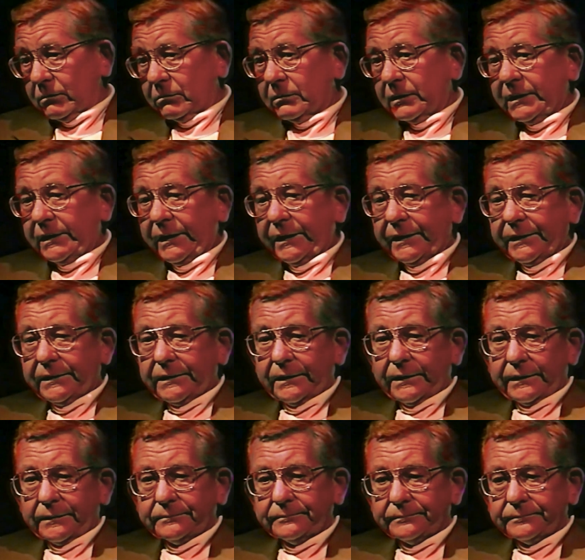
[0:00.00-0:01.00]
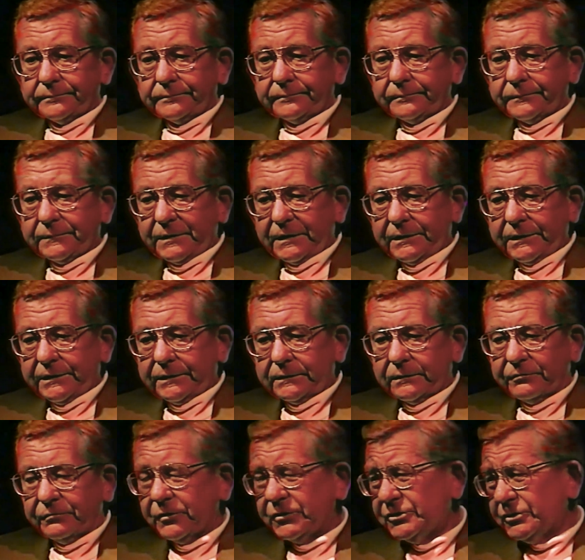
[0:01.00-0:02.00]
So I,
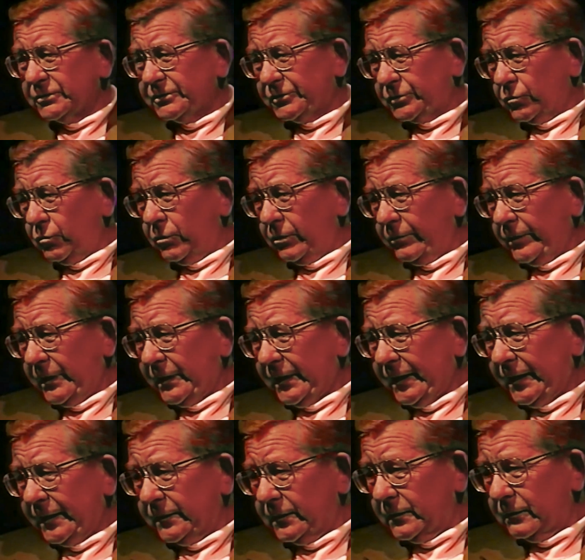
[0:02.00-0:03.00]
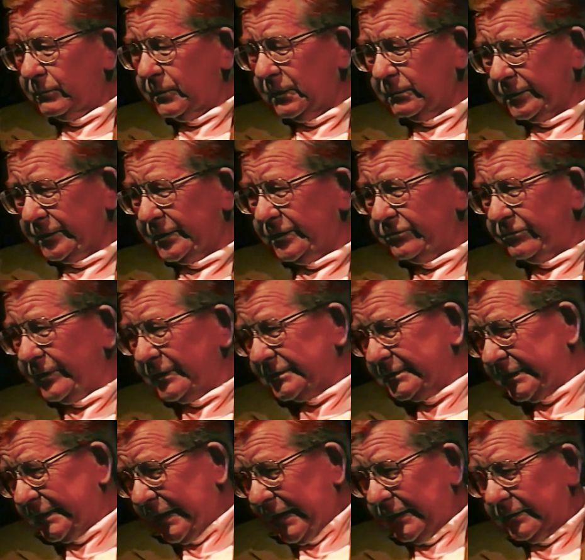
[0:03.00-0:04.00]
the official scorer and a
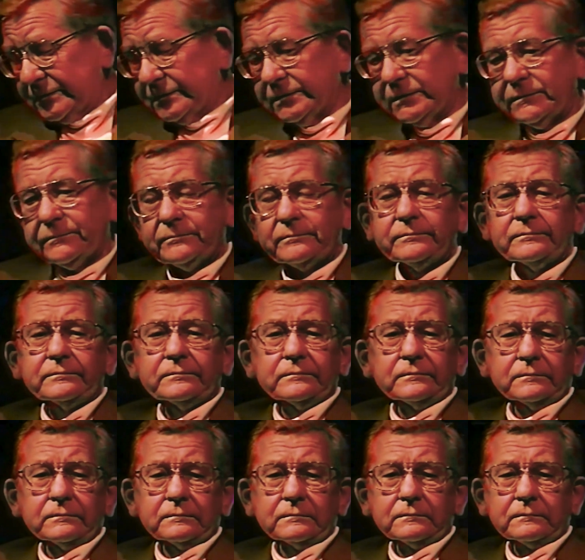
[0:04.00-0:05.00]
public address announcer,